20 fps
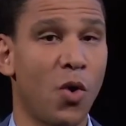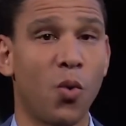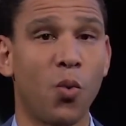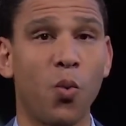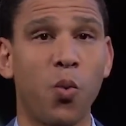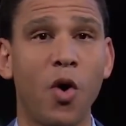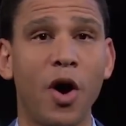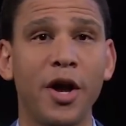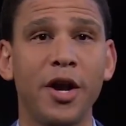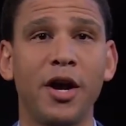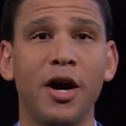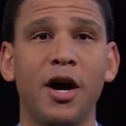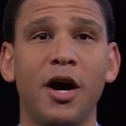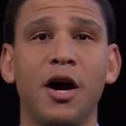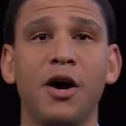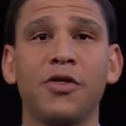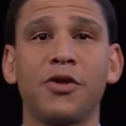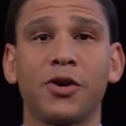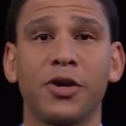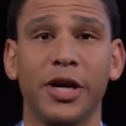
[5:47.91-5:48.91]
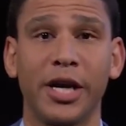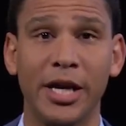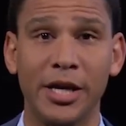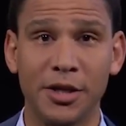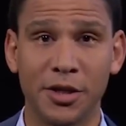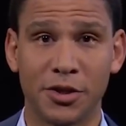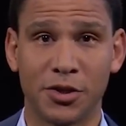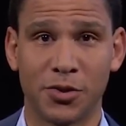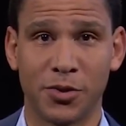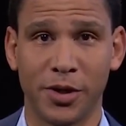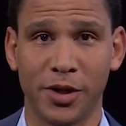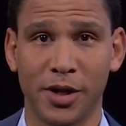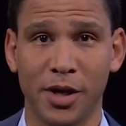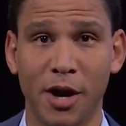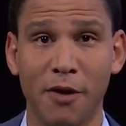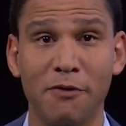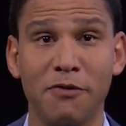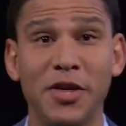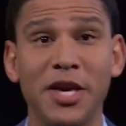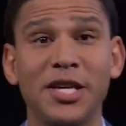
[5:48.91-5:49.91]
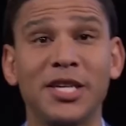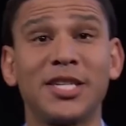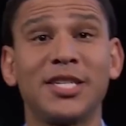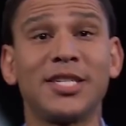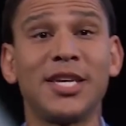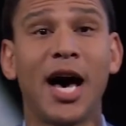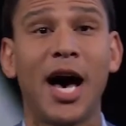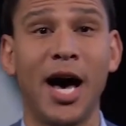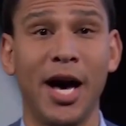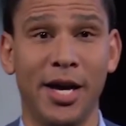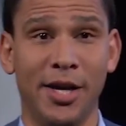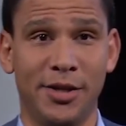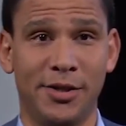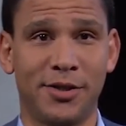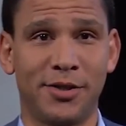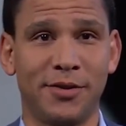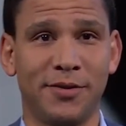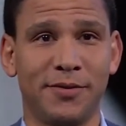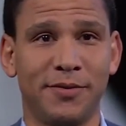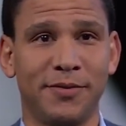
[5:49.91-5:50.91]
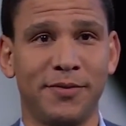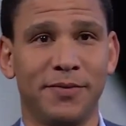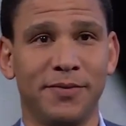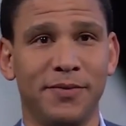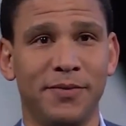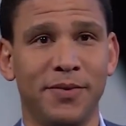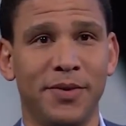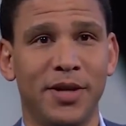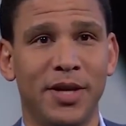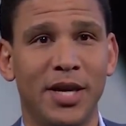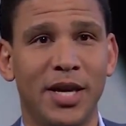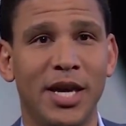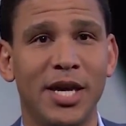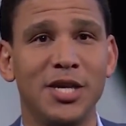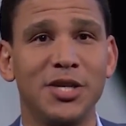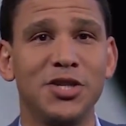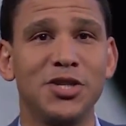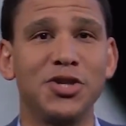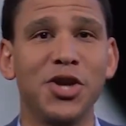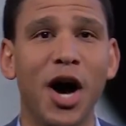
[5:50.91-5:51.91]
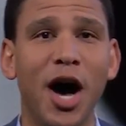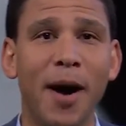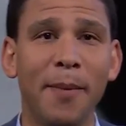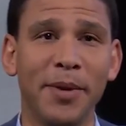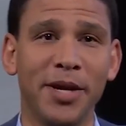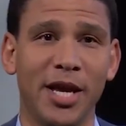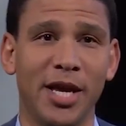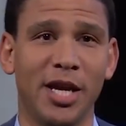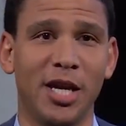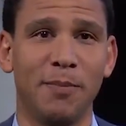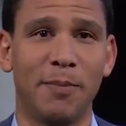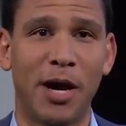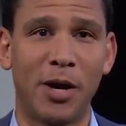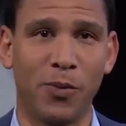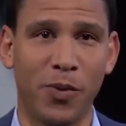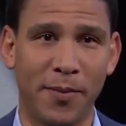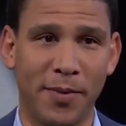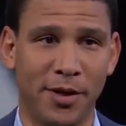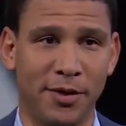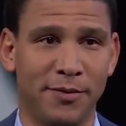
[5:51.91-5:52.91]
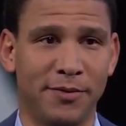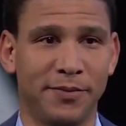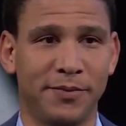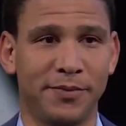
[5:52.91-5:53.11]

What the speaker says: What other industry of this size is dominated by women?